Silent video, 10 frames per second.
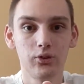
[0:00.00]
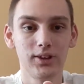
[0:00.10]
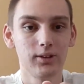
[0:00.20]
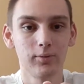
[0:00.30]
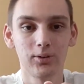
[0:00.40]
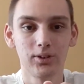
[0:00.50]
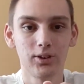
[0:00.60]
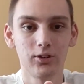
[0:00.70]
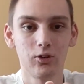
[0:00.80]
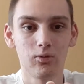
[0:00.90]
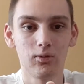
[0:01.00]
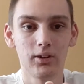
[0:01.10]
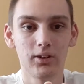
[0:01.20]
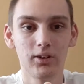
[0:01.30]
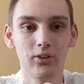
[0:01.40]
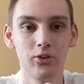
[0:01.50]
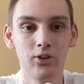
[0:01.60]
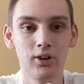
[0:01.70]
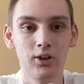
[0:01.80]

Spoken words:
They have other kinds of rides.